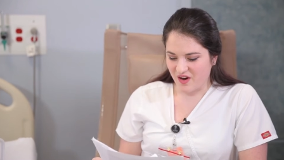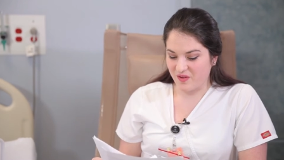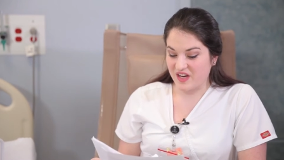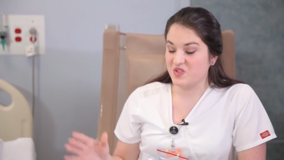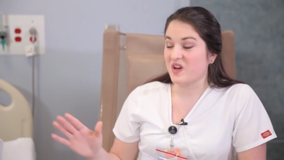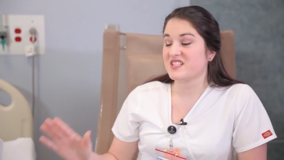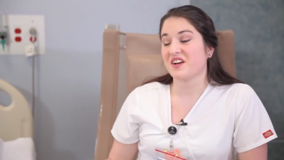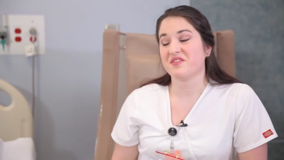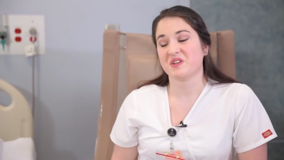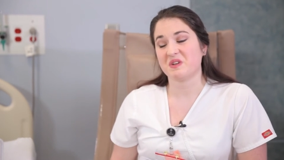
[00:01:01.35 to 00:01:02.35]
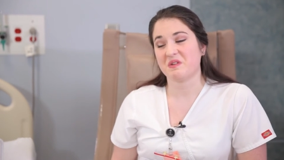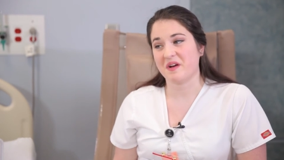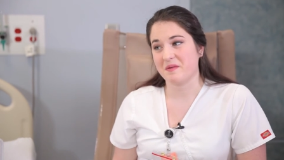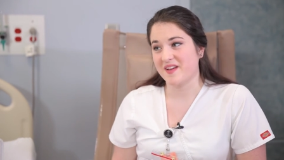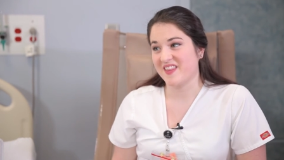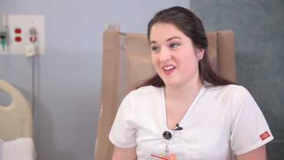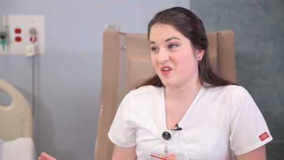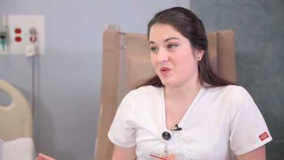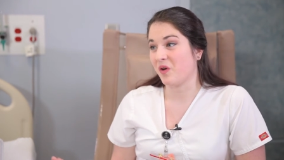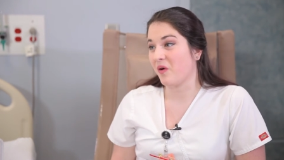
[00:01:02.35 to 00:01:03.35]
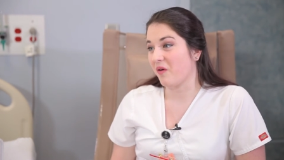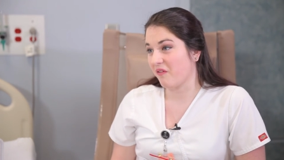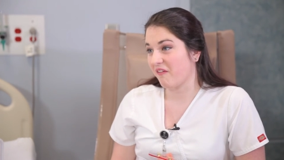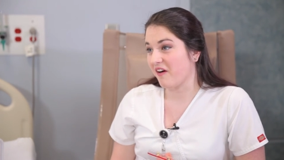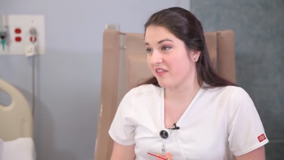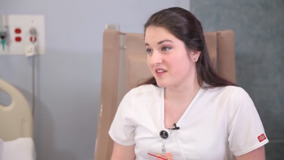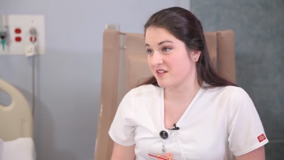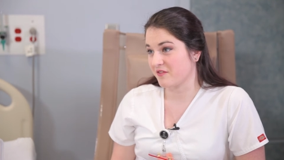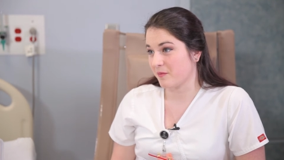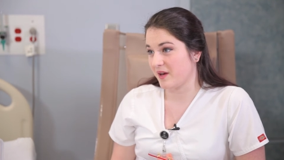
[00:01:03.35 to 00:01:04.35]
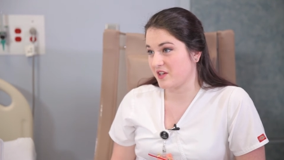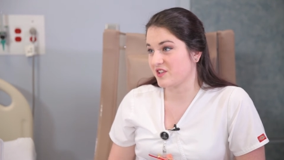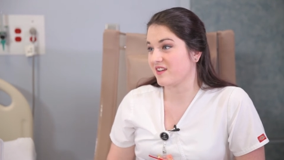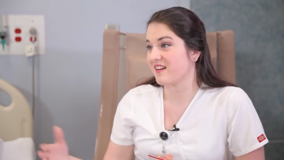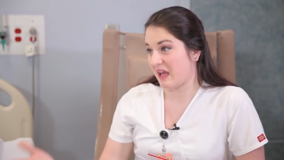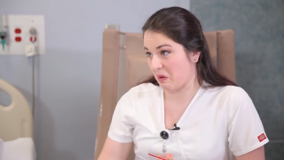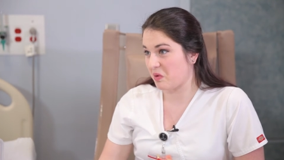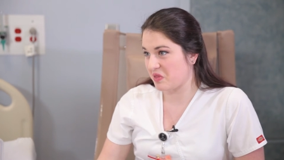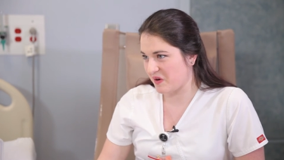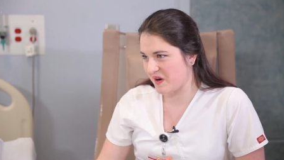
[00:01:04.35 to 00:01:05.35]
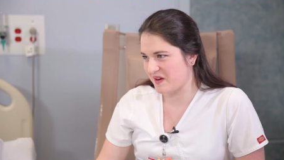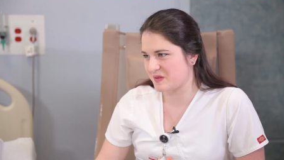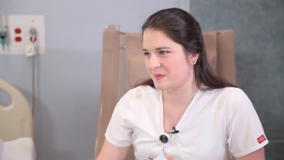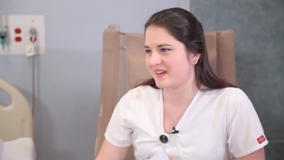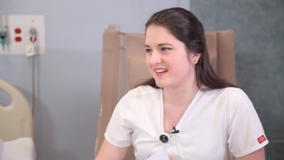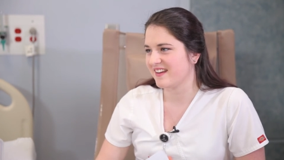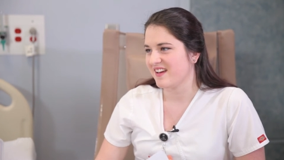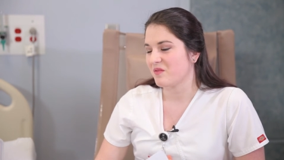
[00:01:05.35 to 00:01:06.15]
All right, so I definitely recommend that you go over all this information and with your husband